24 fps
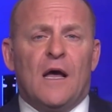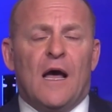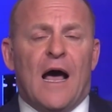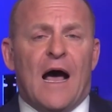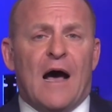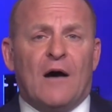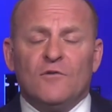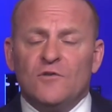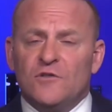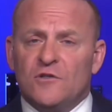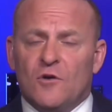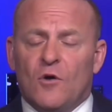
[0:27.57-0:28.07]

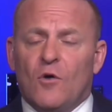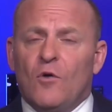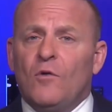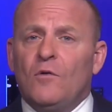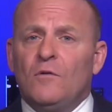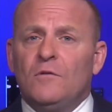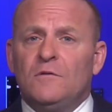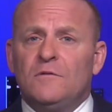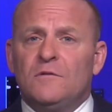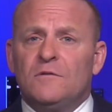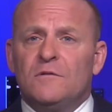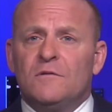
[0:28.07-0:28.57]

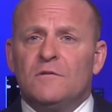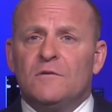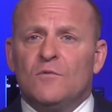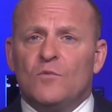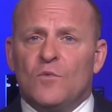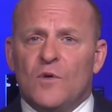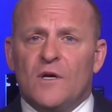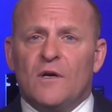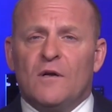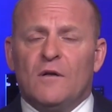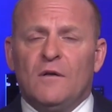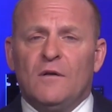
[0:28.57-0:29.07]
Households
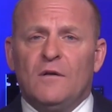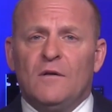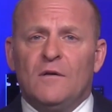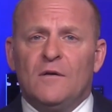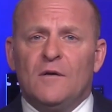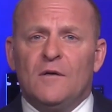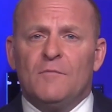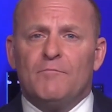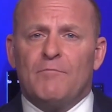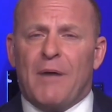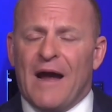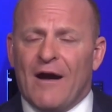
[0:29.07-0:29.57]
will,
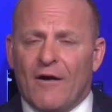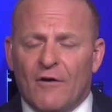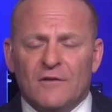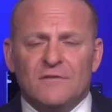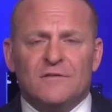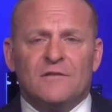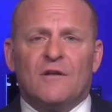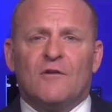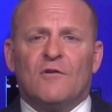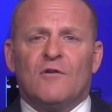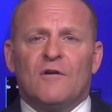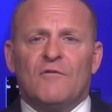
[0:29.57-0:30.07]

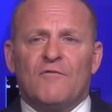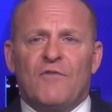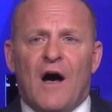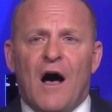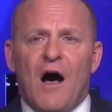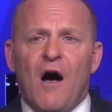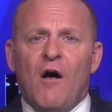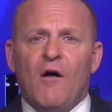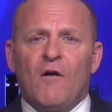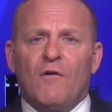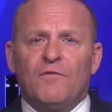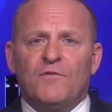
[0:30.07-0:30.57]
parents that are
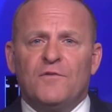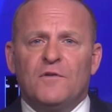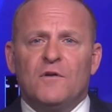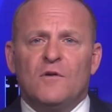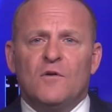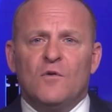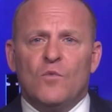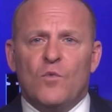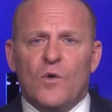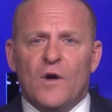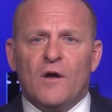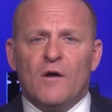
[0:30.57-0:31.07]
involved
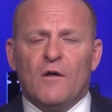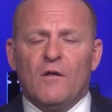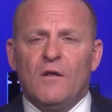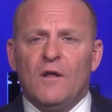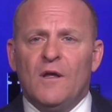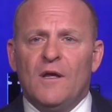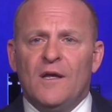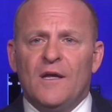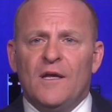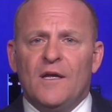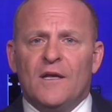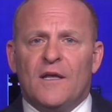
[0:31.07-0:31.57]
will,
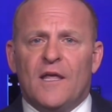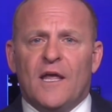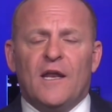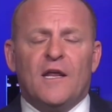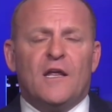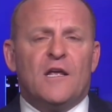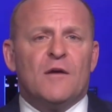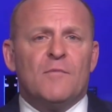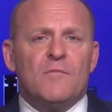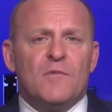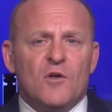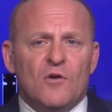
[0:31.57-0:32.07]

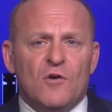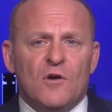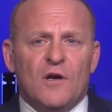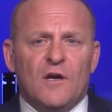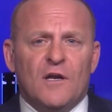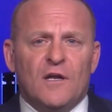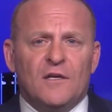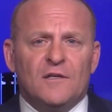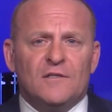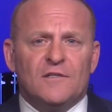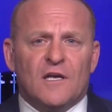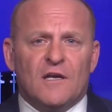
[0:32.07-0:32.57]
getting
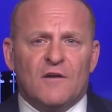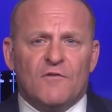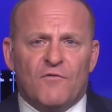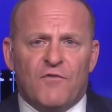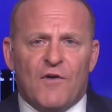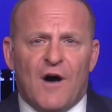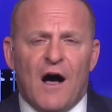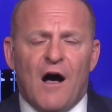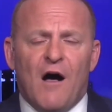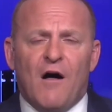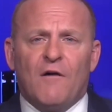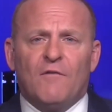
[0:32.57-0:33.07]
communities
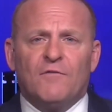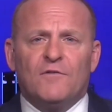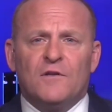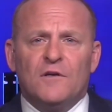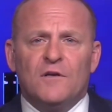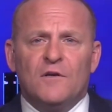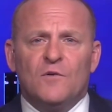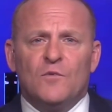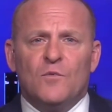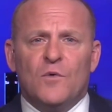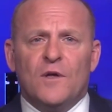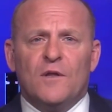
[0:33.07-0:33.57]
involved
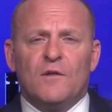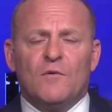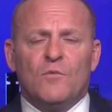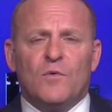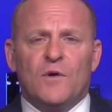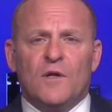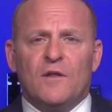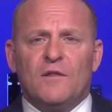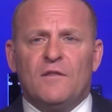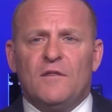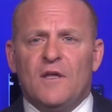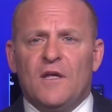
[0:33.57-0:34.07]

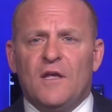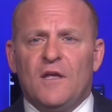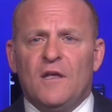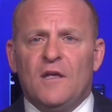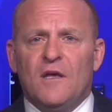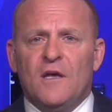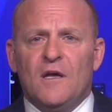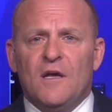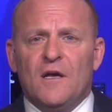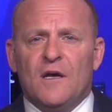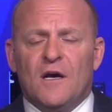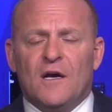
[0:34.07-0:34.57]
with
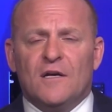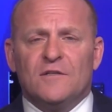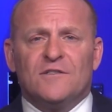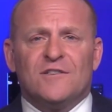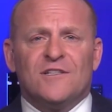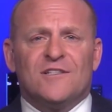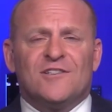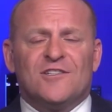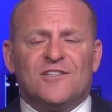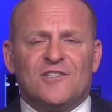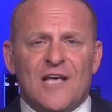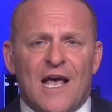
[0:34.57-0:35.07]
the
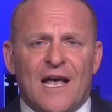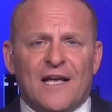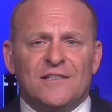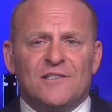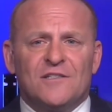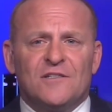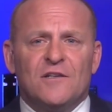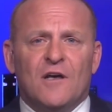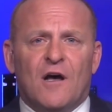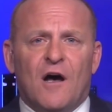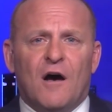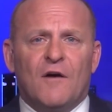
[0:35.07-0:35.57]

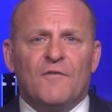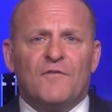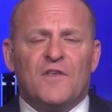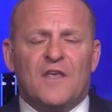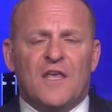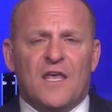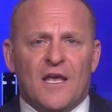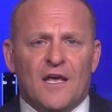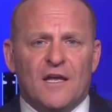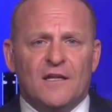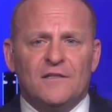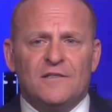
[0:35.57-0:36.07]
success of
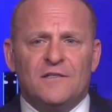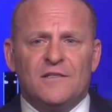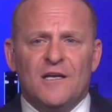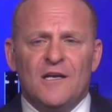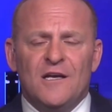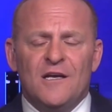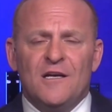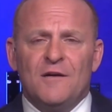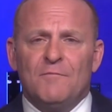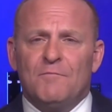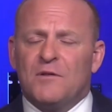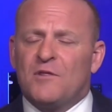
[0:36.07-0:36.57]
kids,
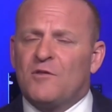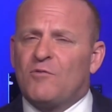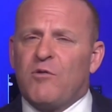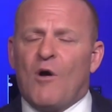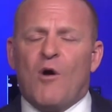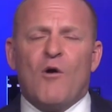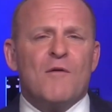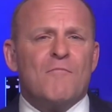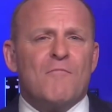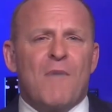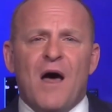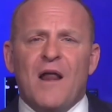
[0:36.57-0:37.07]
but
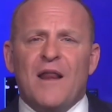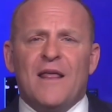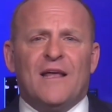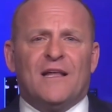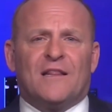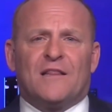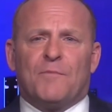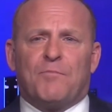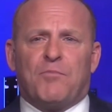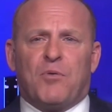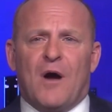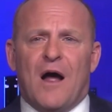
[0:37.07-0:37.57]
throwing money
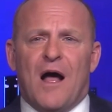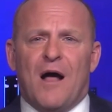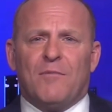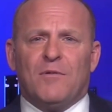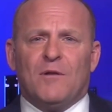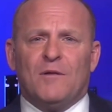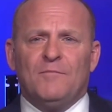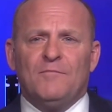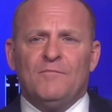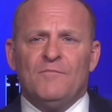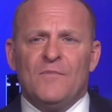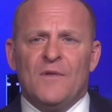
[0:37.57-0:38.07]
at the
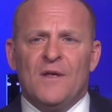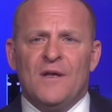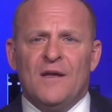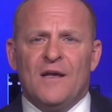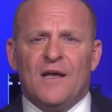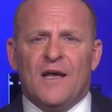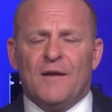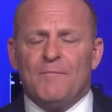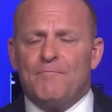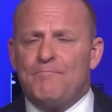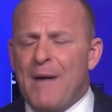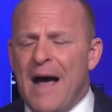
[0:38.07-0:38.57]
problem
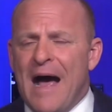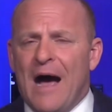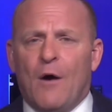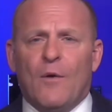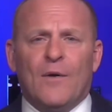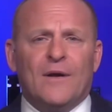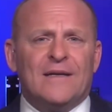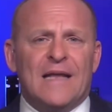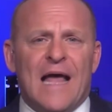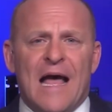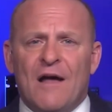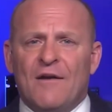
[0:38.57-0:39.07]
and
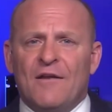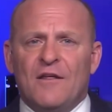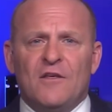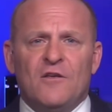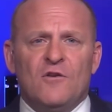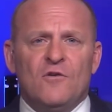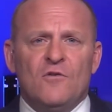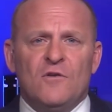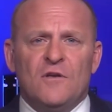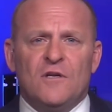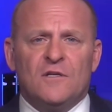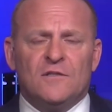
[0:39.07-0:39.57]
bowing down to
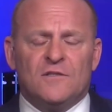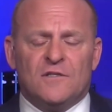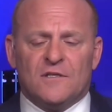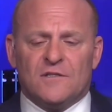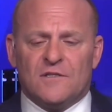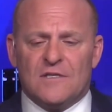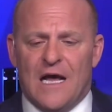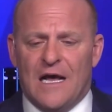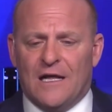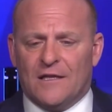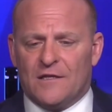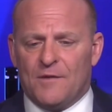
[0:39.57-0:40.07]
unions
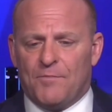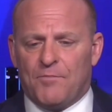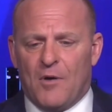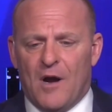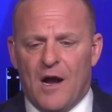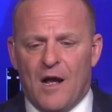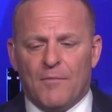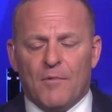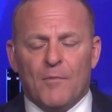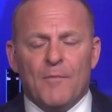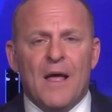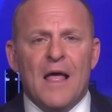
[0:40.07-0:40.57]
is not the
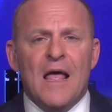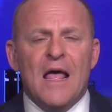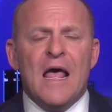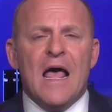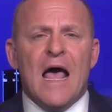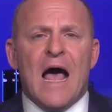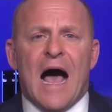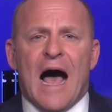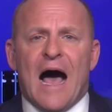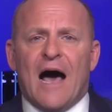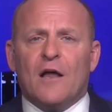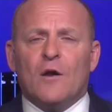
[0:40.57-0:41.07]
problem.
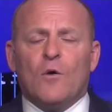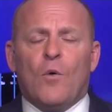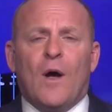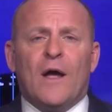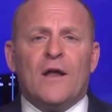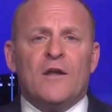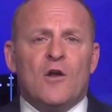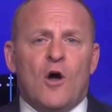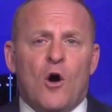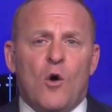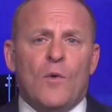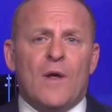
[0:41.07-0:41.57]
How do
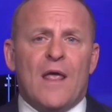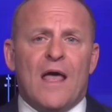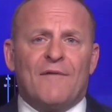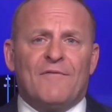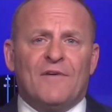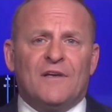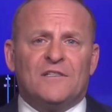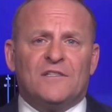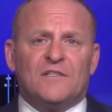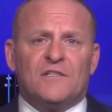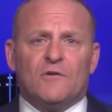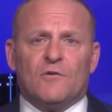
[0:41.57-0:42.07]
I know we
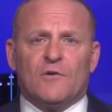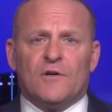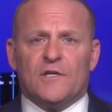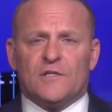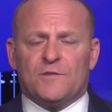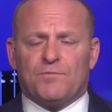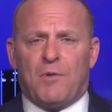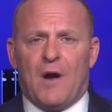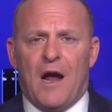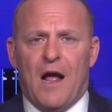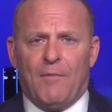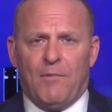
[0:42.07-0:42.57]
have a
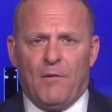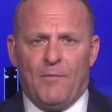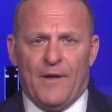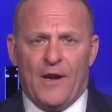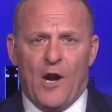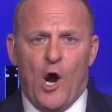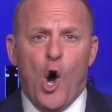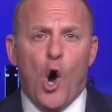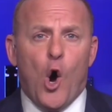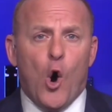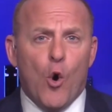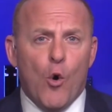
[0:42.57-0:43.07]
serious problem
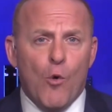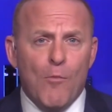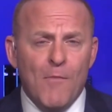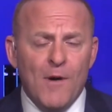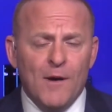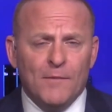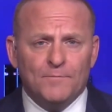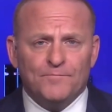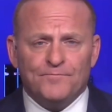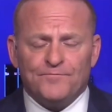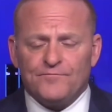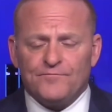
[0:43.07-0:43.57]
at home?